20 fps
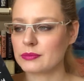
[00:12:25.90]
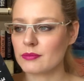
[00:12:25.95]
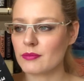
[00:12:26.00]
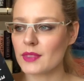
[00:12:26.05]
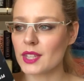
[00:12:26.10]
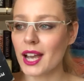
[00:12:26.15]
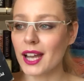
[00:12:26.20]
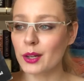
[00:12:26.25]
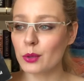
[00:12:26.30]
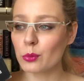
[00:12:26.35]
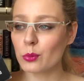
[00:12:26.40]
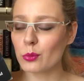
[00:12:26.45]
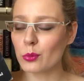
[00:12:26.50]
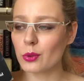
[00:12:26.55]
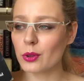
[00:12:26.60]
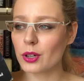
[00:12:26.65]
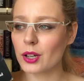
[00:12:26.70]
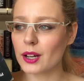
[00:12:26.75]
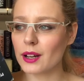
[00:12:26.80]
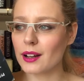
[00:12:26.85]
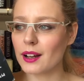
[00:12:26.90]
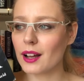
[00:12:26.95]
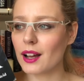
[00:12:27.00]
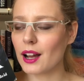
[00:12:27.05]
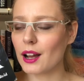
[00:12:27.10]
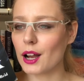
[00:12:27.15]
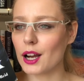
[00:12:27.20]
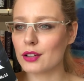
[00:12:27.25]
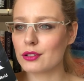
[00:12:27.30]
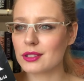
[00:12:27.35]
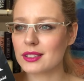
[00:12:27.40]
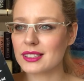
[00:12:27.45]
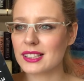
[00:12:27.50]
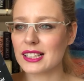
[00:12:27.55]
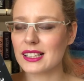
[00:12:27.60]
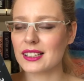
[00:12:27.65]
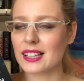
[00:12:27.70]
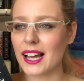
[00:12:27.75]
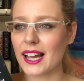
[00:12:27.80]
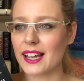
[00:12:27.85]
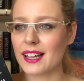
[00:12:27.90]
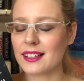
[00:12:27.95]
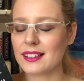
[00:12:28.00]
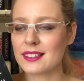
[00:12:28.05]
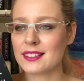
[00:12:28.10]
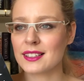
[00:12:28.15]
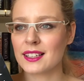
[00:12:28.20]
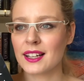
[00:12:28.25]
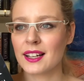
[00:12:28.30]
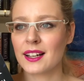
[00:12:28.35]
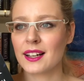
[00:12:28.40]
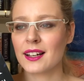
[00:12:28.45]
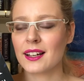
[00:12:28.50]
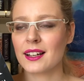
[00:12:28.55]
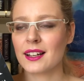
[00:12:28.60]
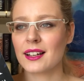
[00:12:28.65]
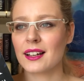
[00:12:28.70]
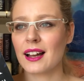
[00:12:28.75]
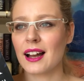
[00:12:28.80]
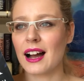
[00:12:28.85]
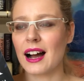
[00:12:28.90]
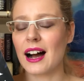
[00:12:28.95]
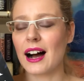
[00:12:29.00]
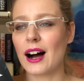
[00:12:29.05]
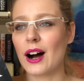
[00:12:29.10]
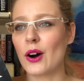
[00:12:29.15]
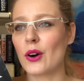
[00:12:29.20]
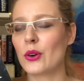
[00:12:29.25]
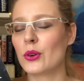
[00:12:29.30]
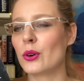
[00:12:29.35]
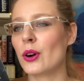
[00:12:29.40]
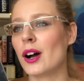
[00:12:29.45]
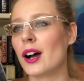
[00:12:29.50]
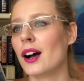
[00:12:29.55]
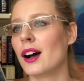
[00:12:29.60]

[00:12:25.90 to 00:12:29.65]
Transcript: And I really liked how